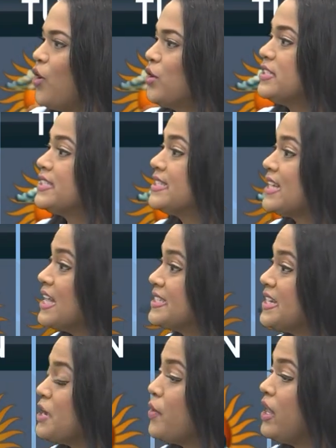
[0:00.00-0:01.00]
On
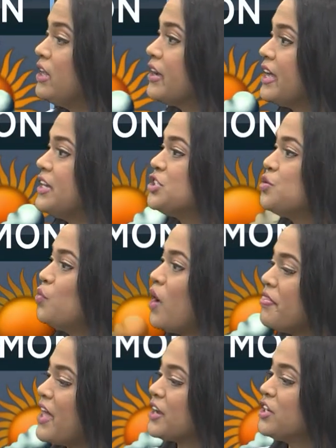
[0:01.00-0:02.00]
Saturday, we're looking
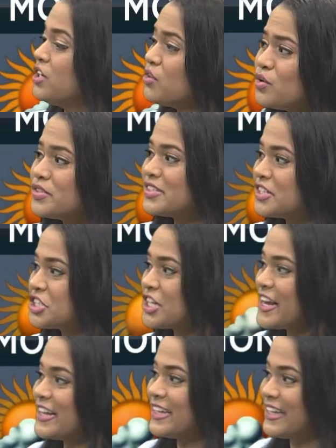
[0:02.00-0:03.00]
toward that good old
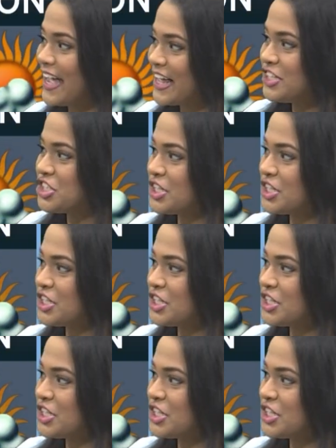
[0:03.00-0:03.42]
sunshine again,